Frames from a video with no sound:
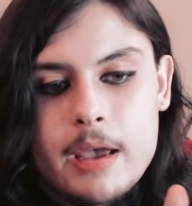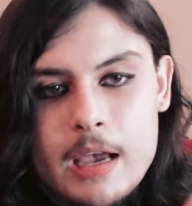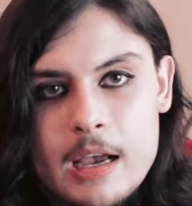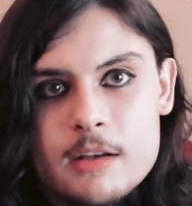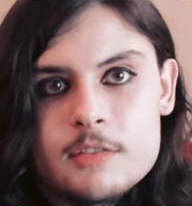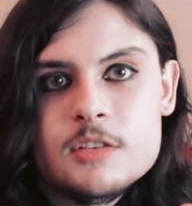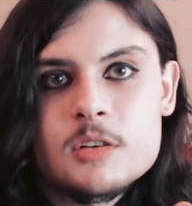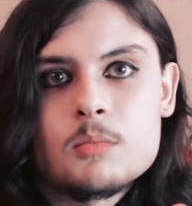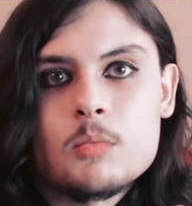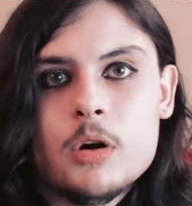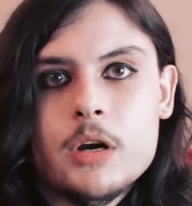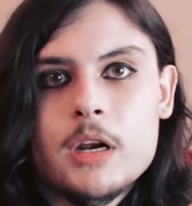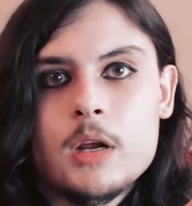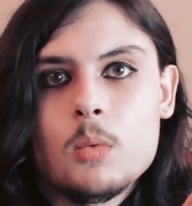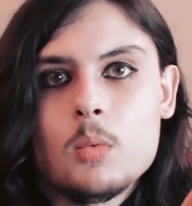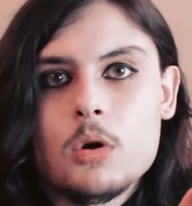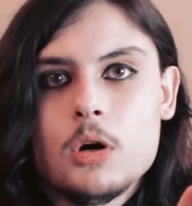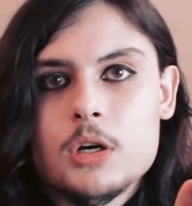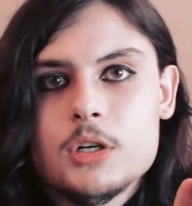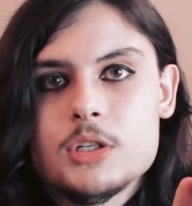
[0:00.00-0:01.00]
have some
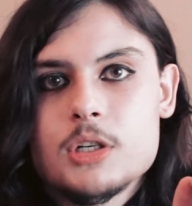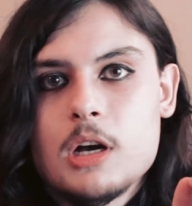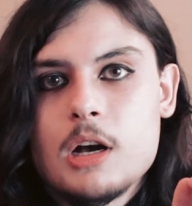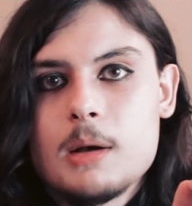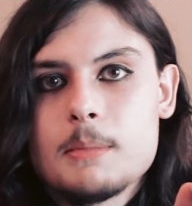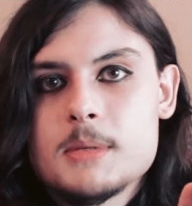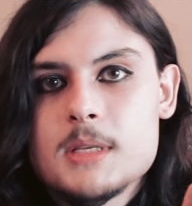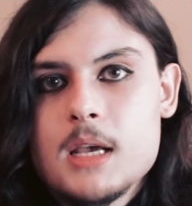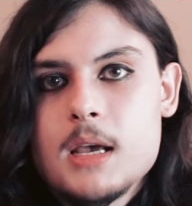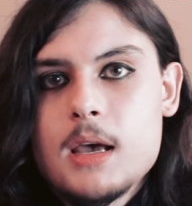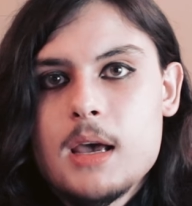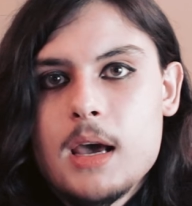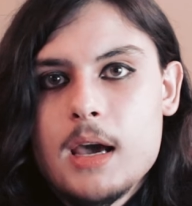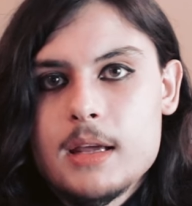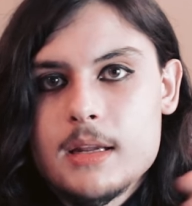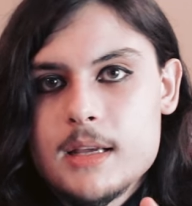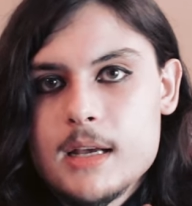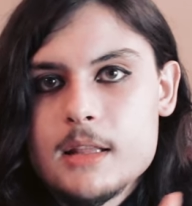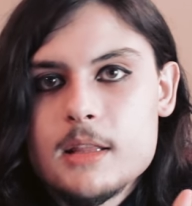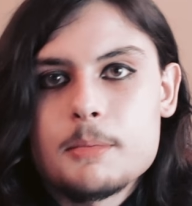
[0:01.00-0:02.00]
writing workshops,
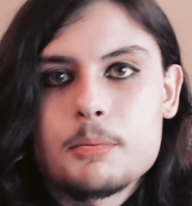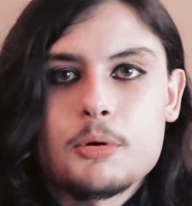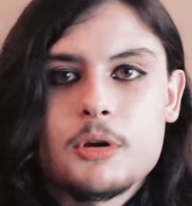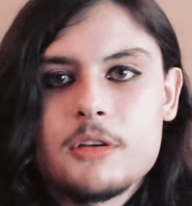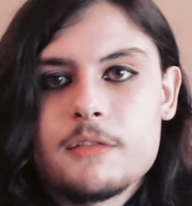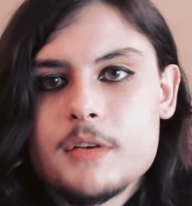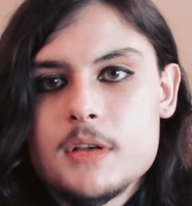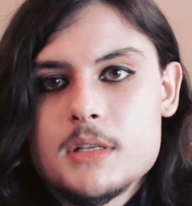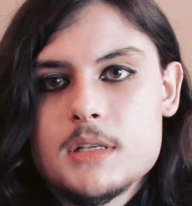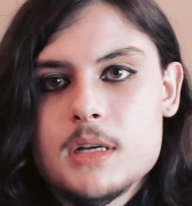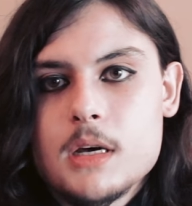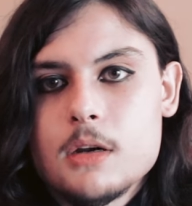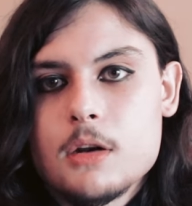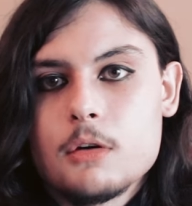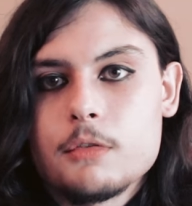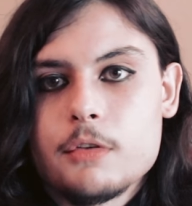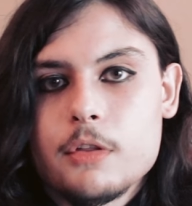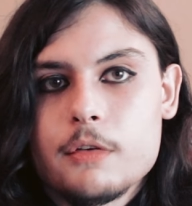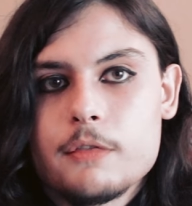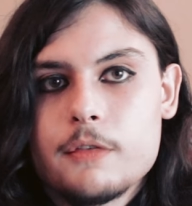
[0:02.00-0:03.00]
and get the previs done
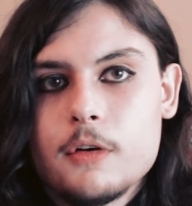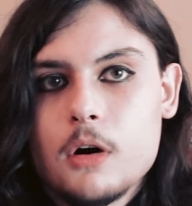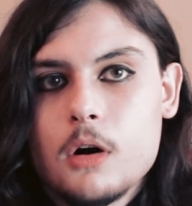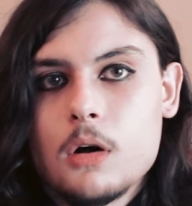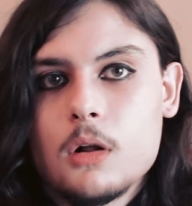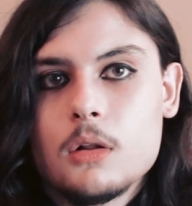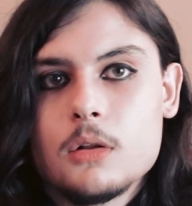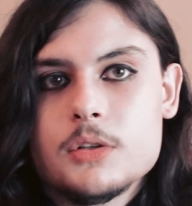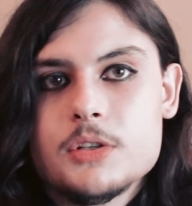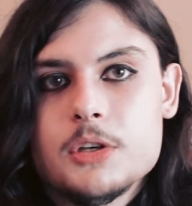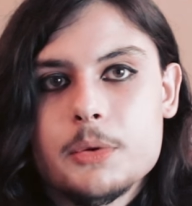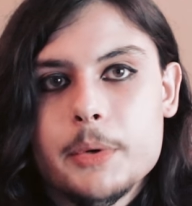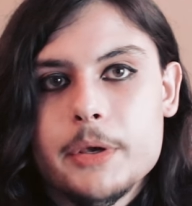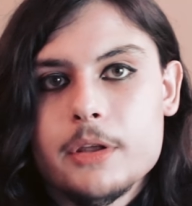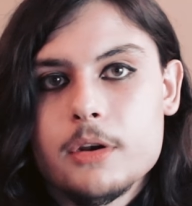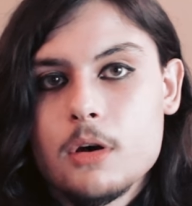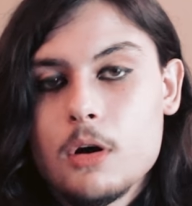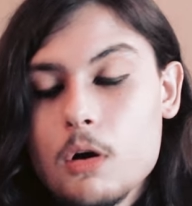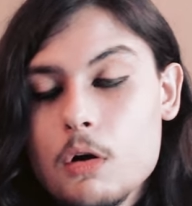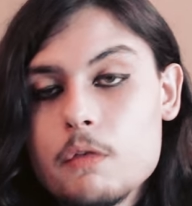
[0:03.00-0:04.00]
over the fall so we
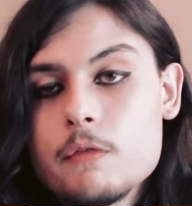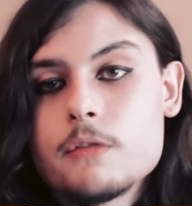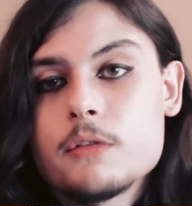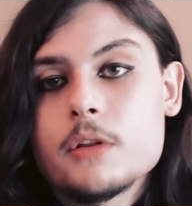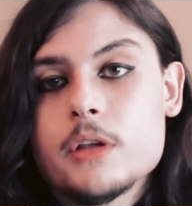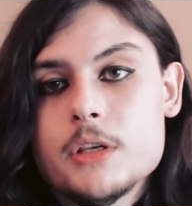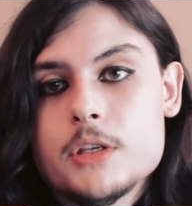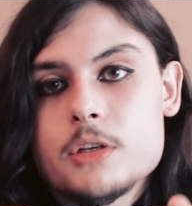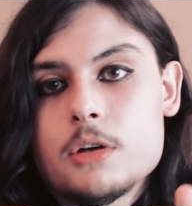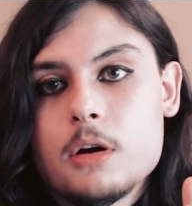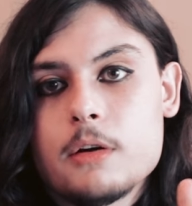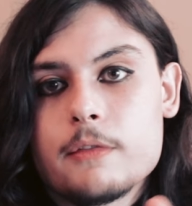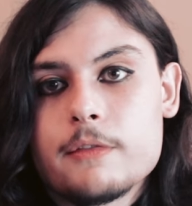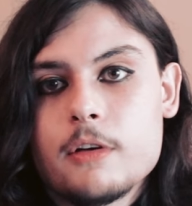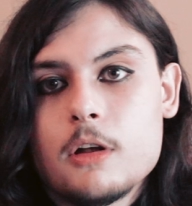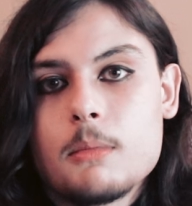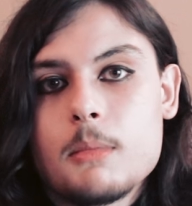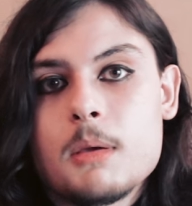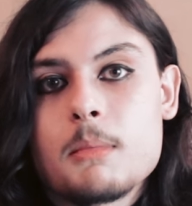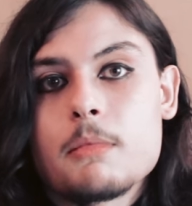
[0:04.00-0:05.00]
can hopefully start
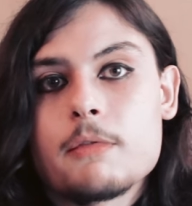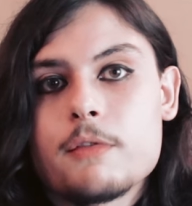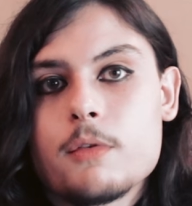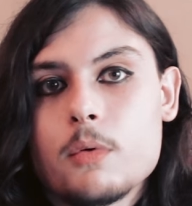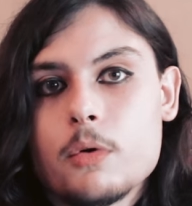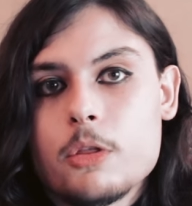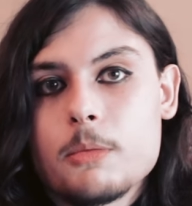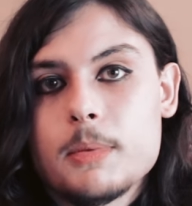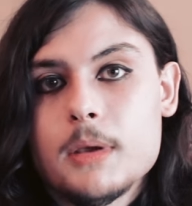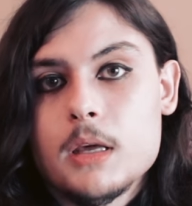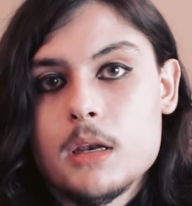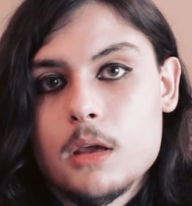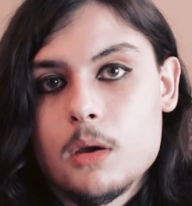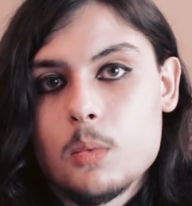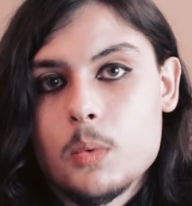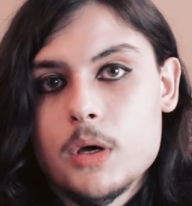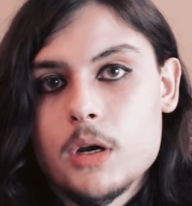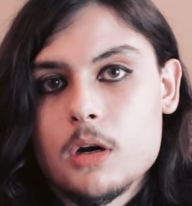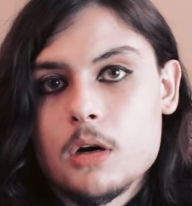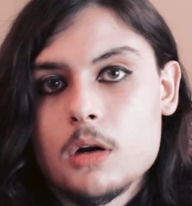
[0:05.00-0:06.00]
filming before the beginning
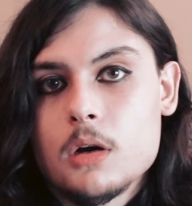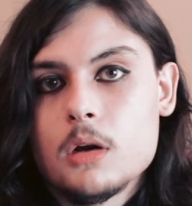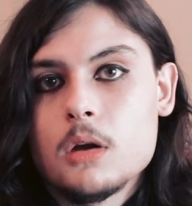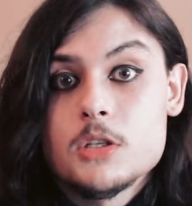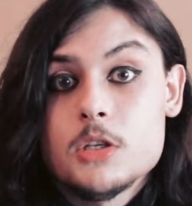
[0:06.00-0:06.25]
of winter.